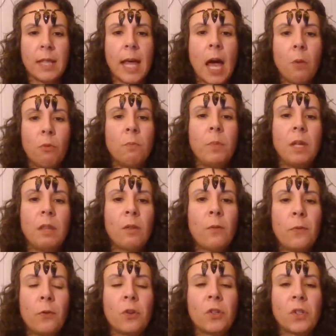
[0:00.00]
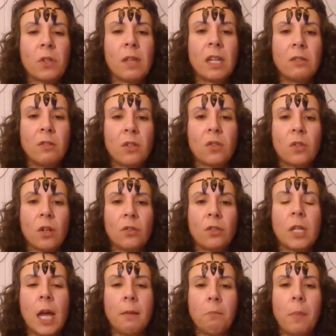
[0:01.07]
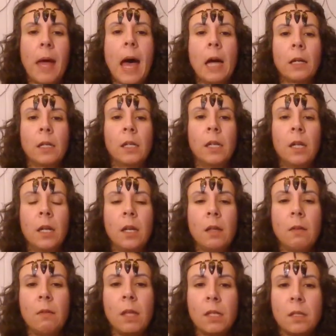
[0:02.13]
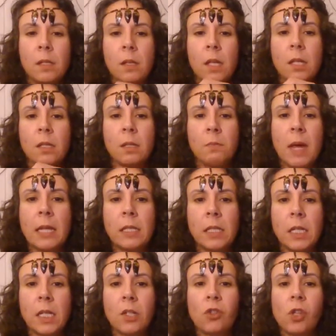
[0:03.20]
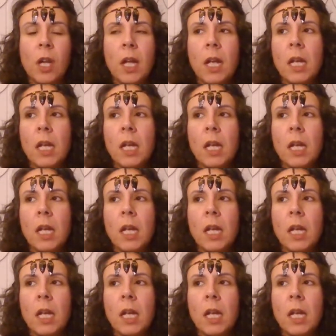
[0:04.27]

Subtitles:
that would be the first thing to start to unpack this message,